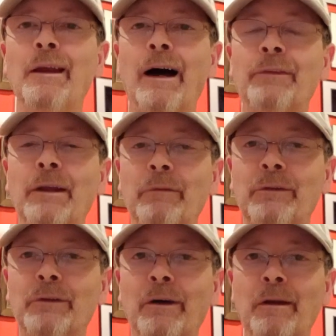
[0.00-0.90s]
I think we
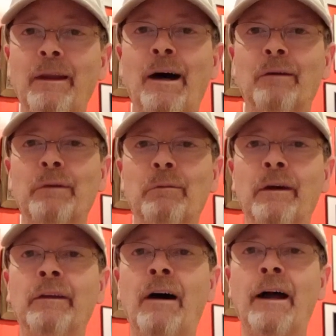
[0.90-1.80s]
started out, we were
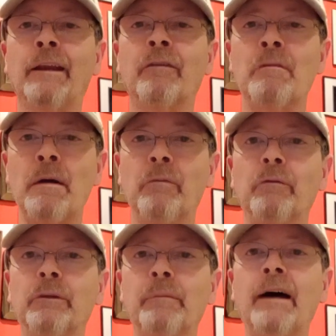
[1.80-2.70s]
in line, I remember
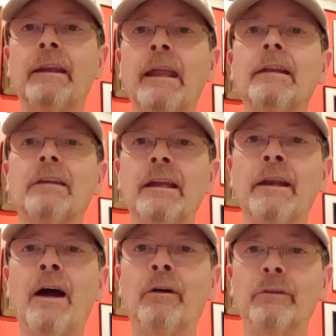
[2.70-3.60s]
it was about
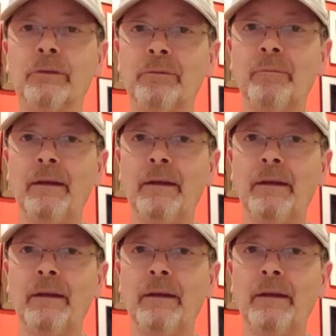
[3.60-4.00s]
18 hours.